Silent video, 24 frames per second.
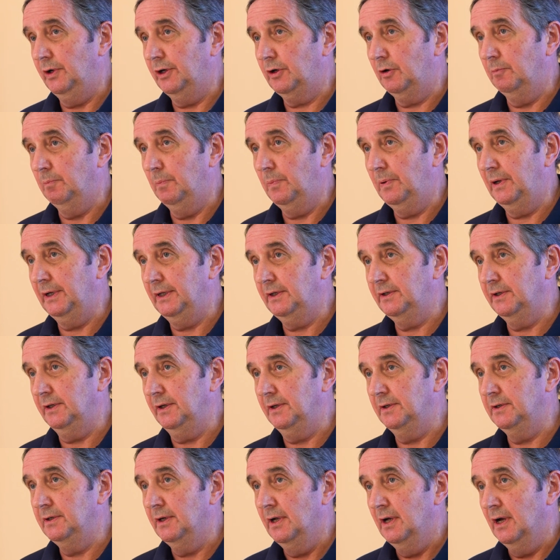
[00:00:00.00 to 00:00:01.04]

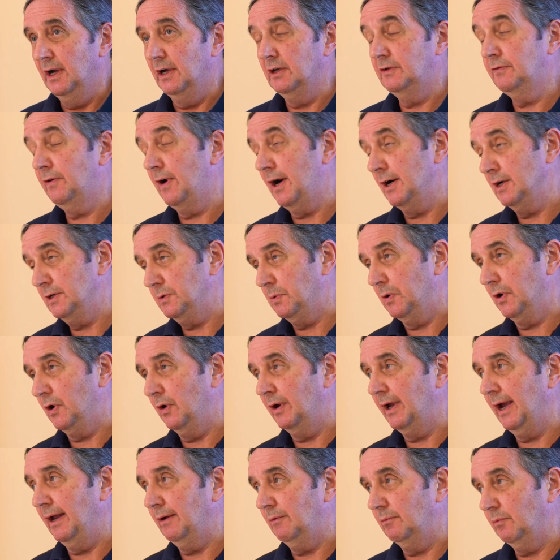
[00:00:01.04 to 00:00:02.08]
completed as far as we
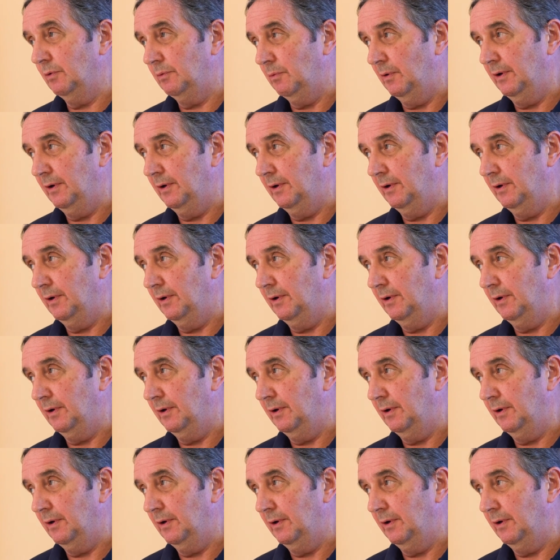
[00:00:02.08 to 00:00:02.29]
could get with